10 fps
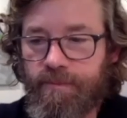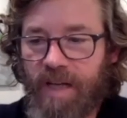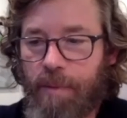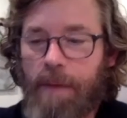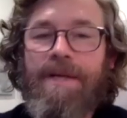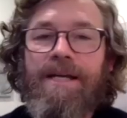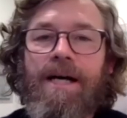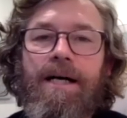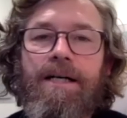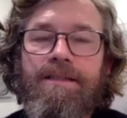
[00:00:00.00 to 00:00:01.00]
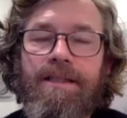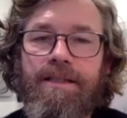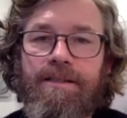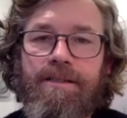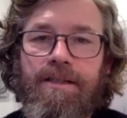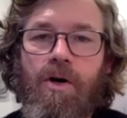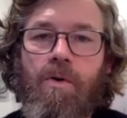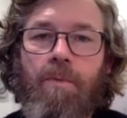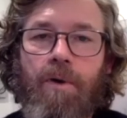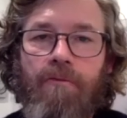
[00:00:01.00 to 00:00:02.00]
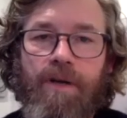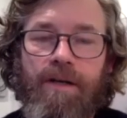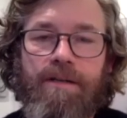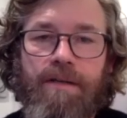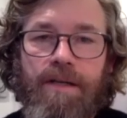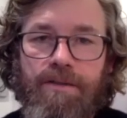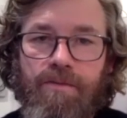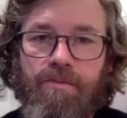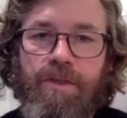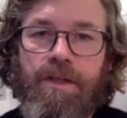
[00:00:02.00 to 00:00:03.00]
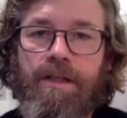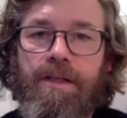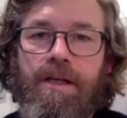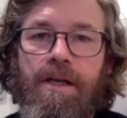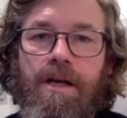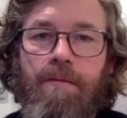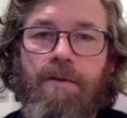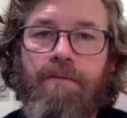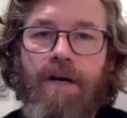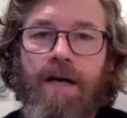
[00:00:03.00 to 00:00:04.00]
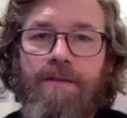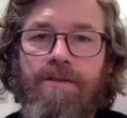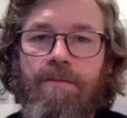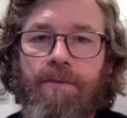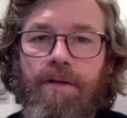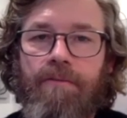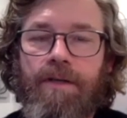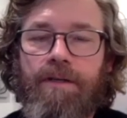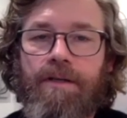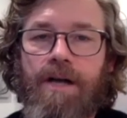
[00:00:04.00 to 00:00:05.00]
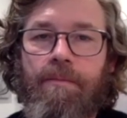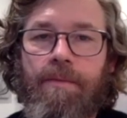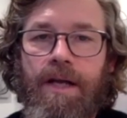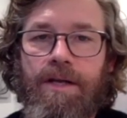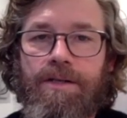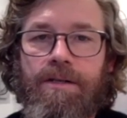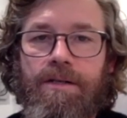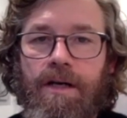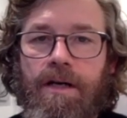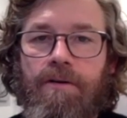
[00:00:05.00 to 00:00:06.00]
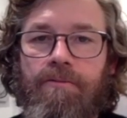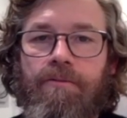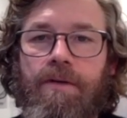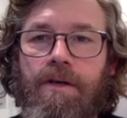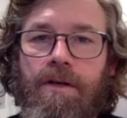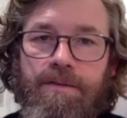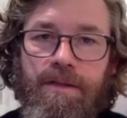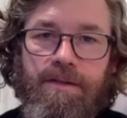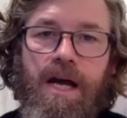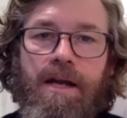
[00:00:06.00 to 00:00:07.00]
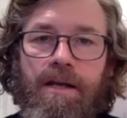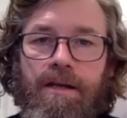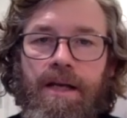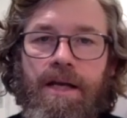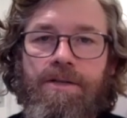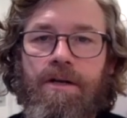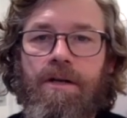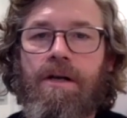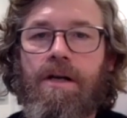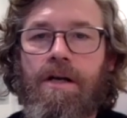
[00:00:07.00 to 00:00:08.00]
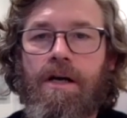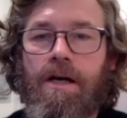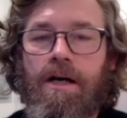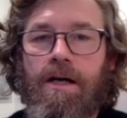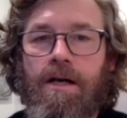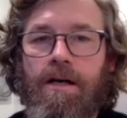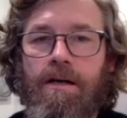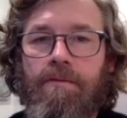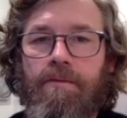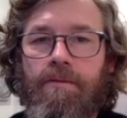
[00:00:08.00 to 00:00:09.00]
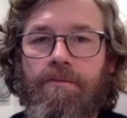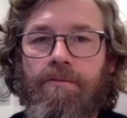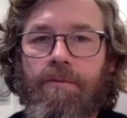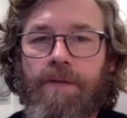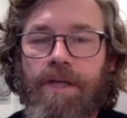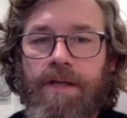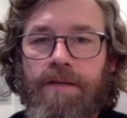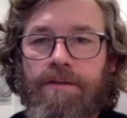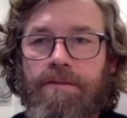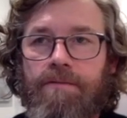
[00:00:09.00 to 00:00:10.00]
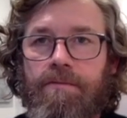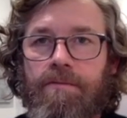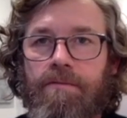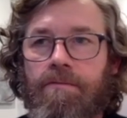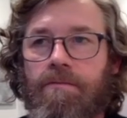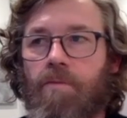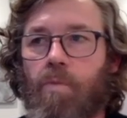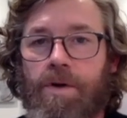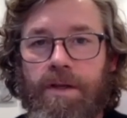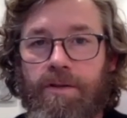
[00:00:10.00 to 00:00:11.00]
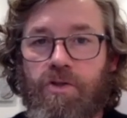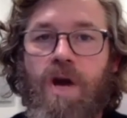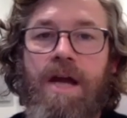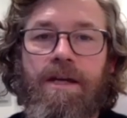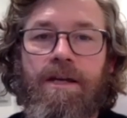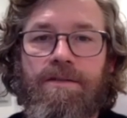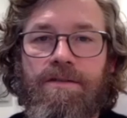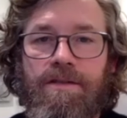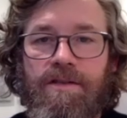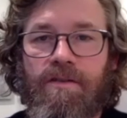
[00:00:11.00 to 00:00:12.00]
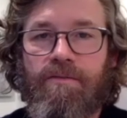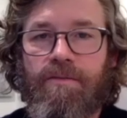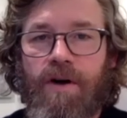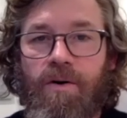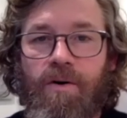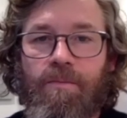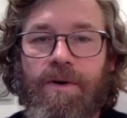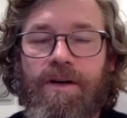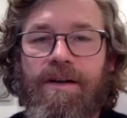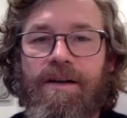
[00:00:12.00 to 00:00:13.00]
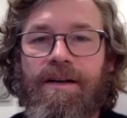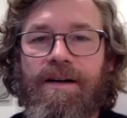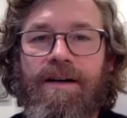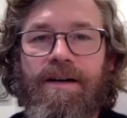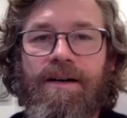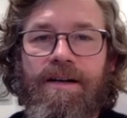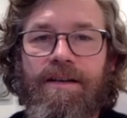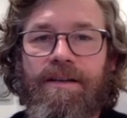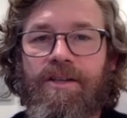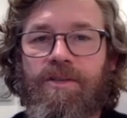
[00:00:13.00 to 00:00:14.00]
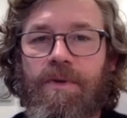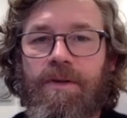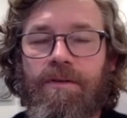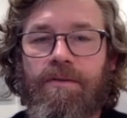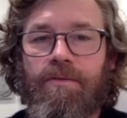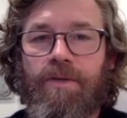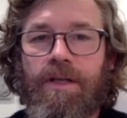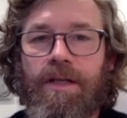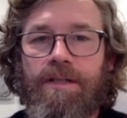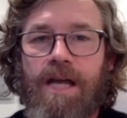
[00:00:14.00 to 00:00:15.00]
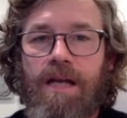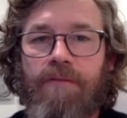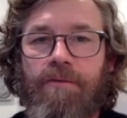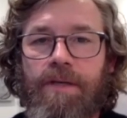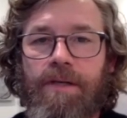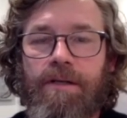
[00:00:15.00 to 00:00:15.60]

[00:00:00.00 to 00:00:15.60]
but because it's so perfect, it just really provides the perfect combination of society and nature for me. That's within striking distance of home. It's been really exciting for me